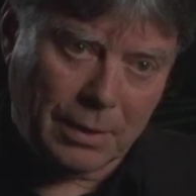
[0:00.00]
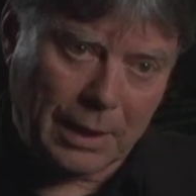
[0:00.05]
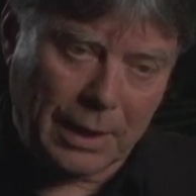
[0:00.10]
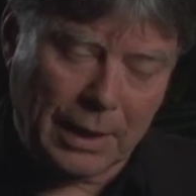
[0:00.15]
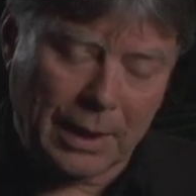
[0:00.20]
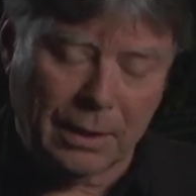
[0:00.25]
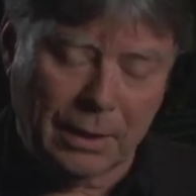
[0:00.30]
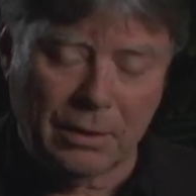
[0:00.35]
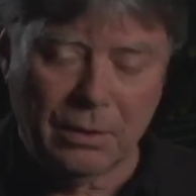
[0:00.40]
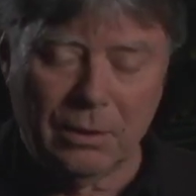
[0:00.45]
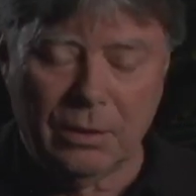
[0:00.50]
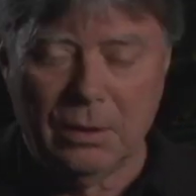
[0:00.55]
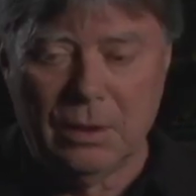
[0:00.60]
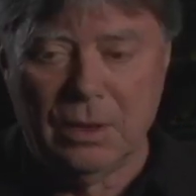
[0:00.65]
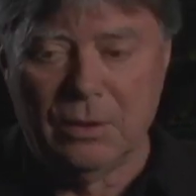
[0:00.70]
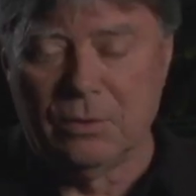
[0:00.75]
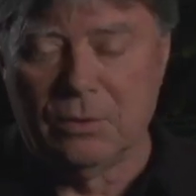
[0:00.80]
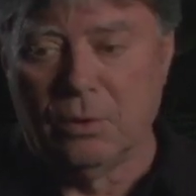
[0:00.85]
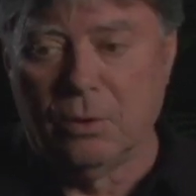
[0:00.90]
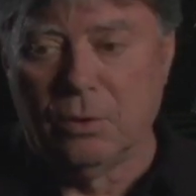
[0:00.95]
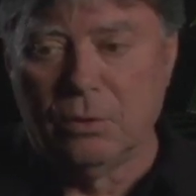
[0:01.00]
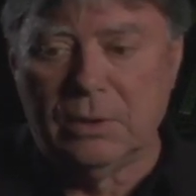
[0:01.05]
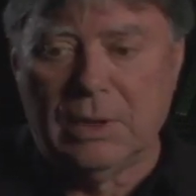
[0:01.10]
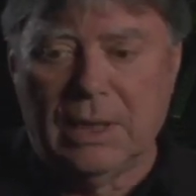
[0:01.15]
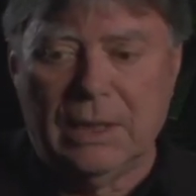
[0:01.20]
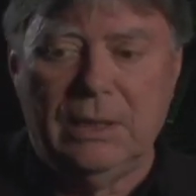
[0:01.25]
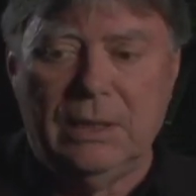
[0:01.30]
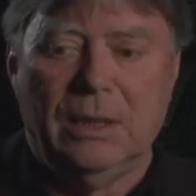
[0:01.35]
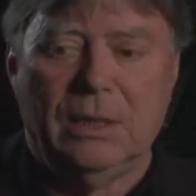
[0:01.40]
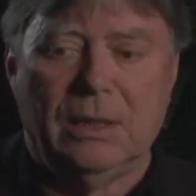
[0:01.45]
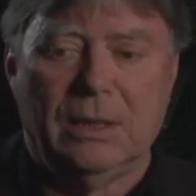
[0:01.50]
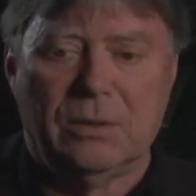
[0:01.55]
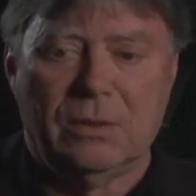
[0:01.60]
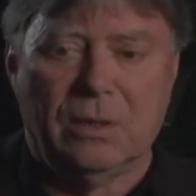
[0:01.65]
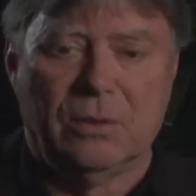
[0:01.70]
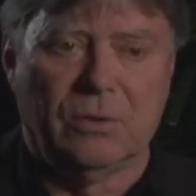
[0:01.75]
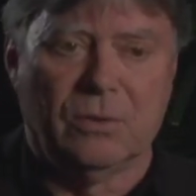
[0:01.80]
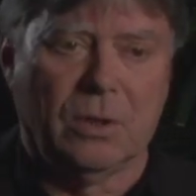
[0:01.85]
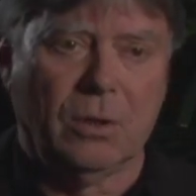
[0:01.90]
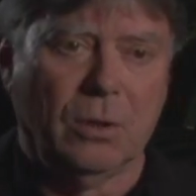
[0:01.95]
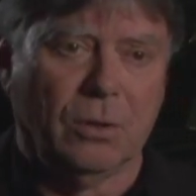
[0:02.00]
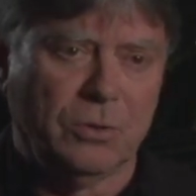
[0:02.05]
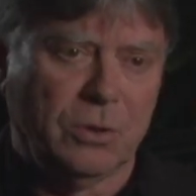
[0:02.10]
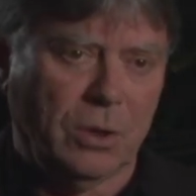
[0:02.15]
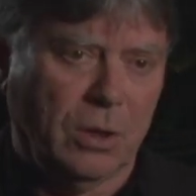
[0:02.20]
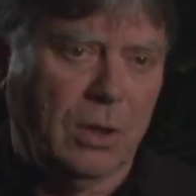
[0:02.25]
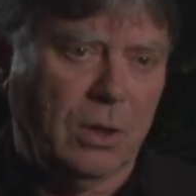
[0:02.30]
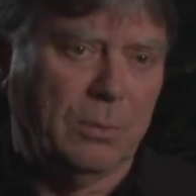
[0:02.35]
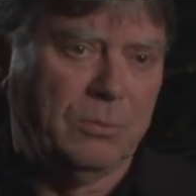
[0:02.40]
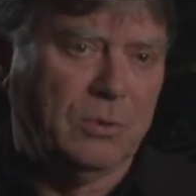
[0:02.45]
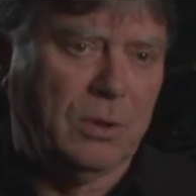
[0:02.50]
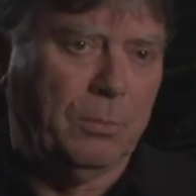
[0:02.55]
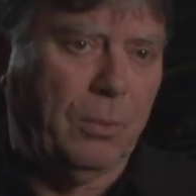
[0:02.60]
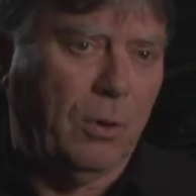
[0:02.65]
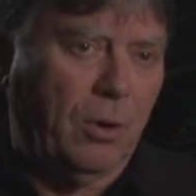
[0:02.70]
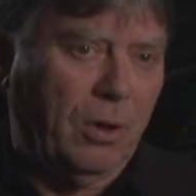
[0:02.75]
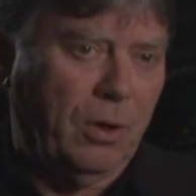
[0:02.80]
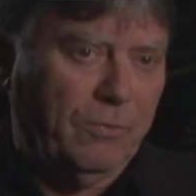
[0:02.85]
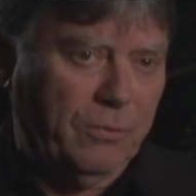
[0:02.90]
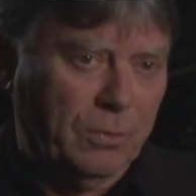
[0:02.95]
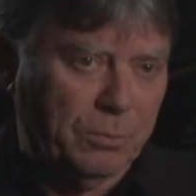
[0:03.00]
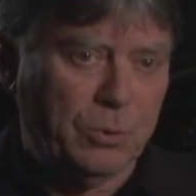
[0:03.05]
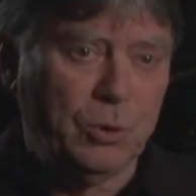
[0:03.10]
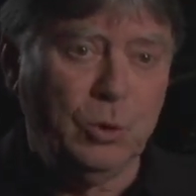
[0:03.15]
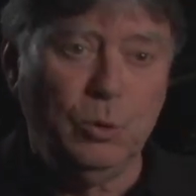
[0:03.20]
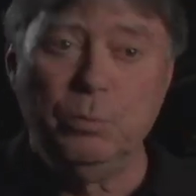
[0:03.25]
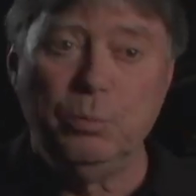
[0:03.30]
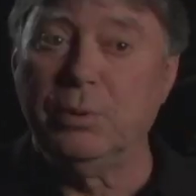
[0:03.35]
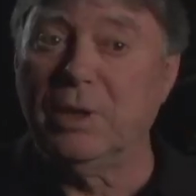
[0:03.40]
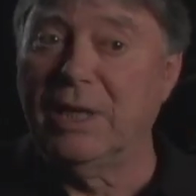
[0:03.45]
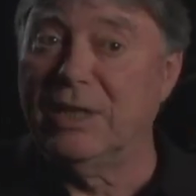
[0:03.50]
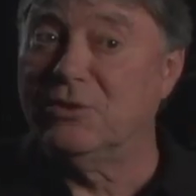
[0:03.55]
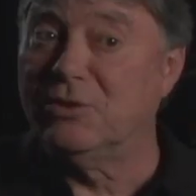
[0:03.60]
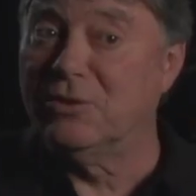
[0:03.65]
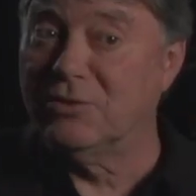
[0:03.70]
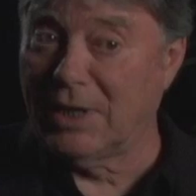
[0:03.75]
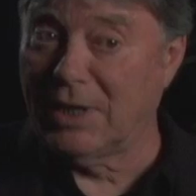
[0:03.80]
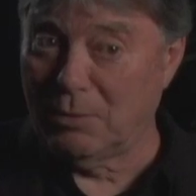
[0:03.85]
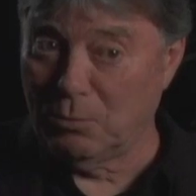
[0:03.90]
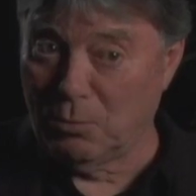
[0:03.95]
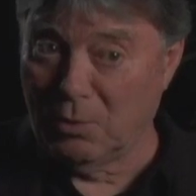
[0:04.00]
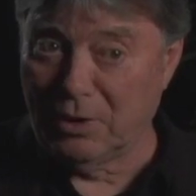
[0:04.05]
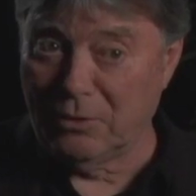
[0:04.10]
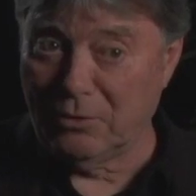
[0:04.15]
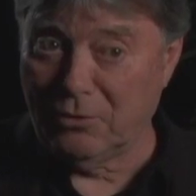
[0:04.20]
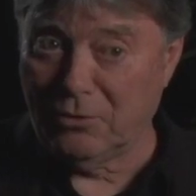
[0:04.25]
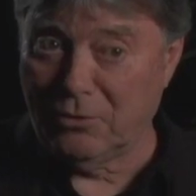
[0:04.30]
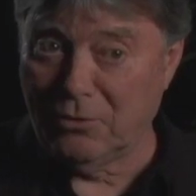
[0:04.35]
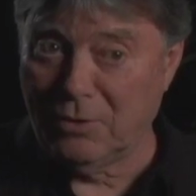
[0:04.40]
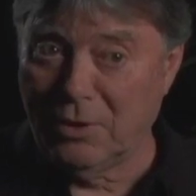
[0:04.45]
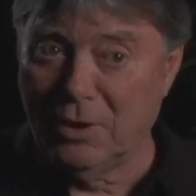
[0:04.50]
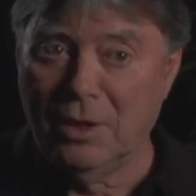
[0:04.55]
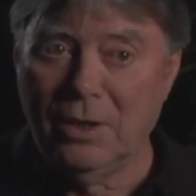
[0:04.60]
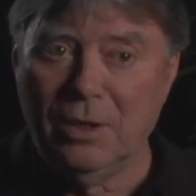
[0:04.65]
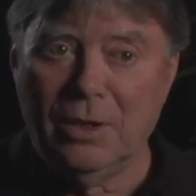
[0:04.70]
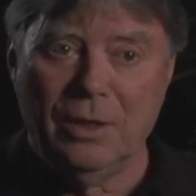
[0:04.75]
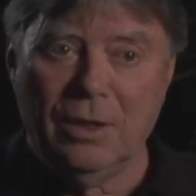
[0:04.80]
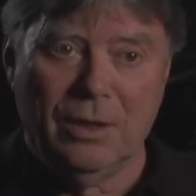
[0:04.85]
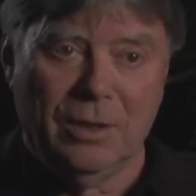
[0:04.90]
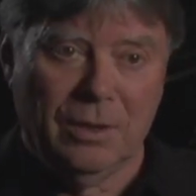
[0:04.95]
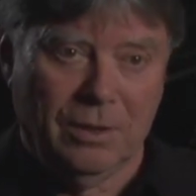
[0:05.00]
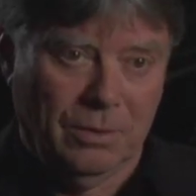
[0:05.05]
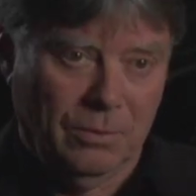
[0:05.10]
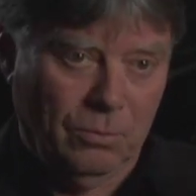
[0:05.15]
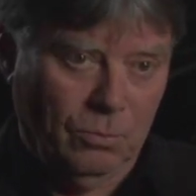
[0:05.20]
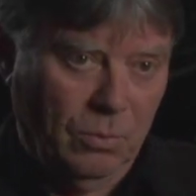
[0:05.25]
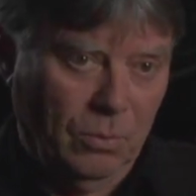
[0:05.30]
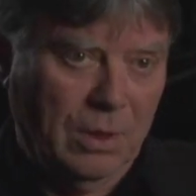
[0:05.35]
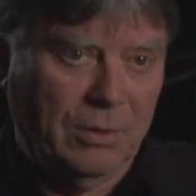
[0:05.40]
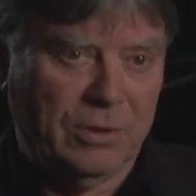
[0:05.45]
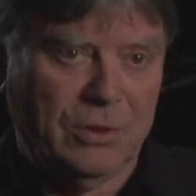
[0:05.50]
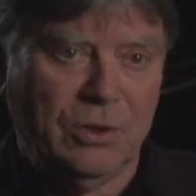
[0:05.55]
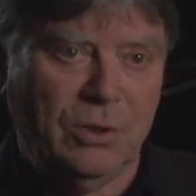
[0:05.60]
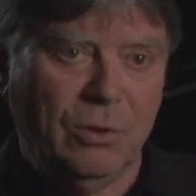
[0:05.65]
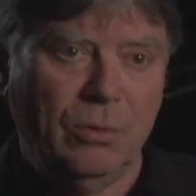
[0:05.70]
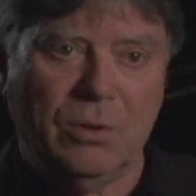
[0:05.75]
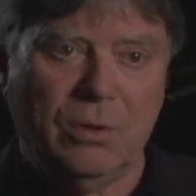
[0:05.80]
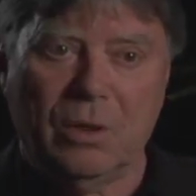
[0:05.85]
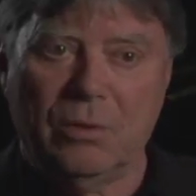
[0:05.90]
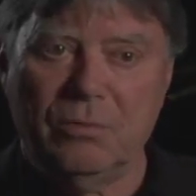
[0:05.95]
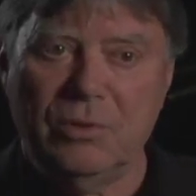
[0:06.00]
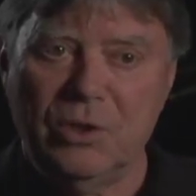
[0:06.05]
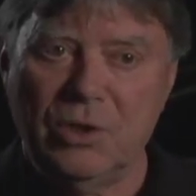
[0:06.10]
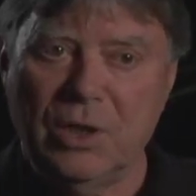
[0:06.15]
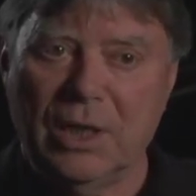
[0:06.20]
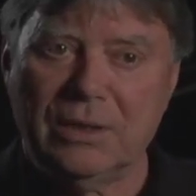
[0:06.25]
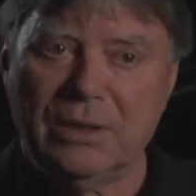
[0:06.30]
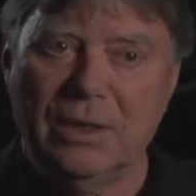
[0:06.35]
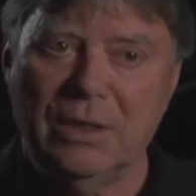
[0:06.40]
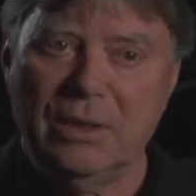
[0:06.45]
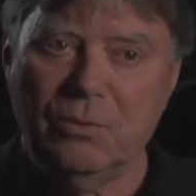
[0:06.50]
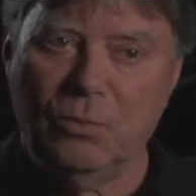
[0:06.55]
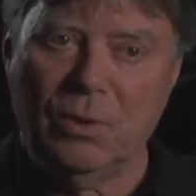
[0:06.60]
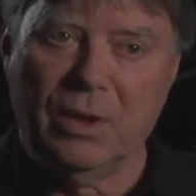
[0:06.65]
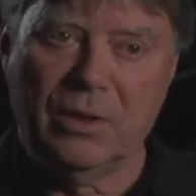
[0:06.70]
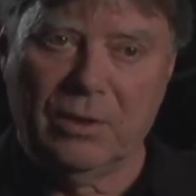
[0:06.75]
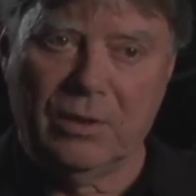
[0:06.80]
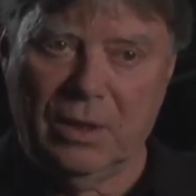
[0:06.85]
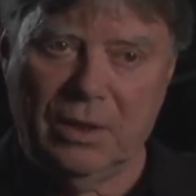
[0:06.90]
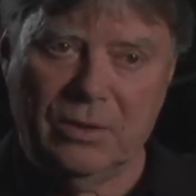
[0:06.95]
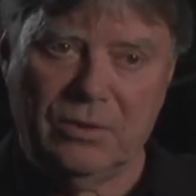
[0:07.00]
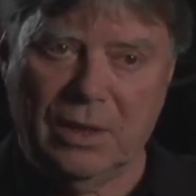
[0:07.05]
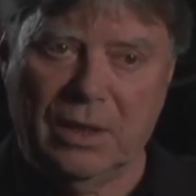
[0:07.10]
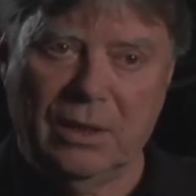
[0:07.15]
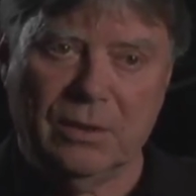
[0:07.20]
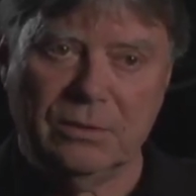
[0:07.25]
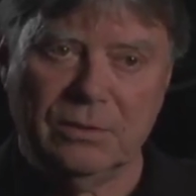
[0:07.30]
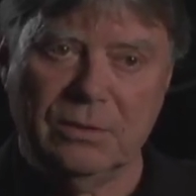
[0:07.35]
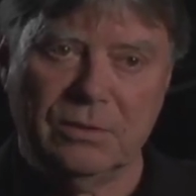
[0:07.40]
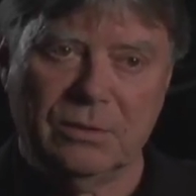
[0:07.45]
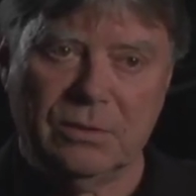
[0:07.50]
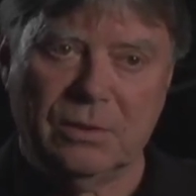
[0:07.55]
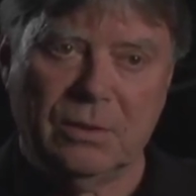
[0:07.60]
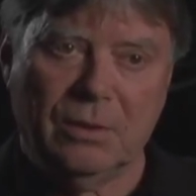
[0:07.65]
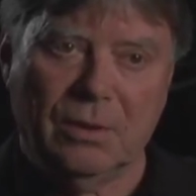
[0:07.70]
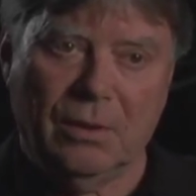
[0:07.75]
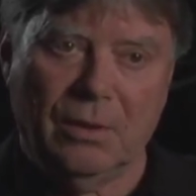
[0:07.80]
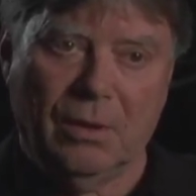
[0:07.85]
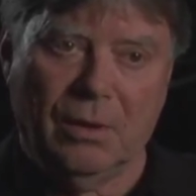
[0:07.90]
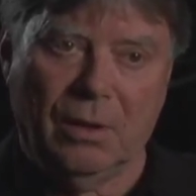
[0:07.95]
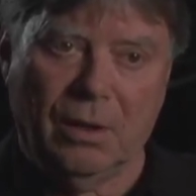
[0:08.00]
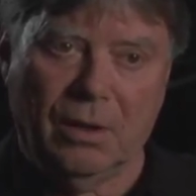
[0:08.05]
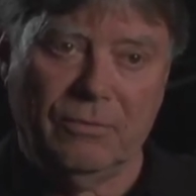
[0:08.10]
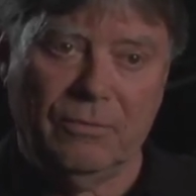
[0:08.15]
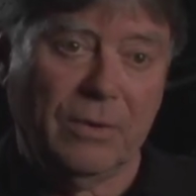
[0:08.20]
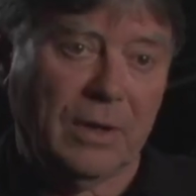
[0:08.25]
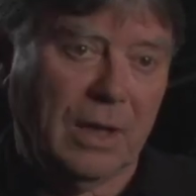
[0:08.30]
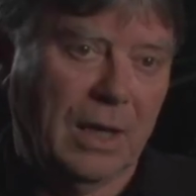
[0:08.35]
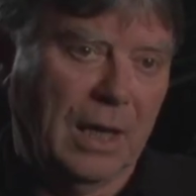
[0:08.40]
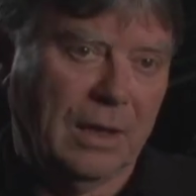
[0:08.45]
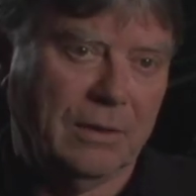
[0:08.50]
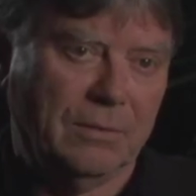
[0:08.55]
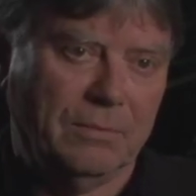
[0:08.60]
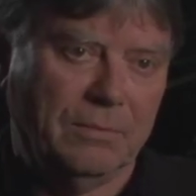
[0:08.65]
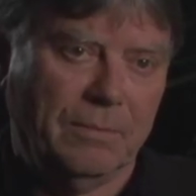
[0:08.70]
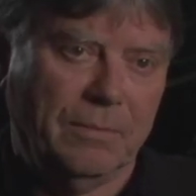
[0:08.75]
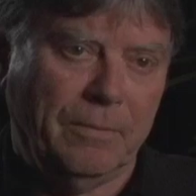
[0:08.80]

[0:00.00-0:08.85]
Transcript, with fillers: And there's an old idea that says a culture comes apart from two places at once, where its youth are rejected and where its elders are forgotten.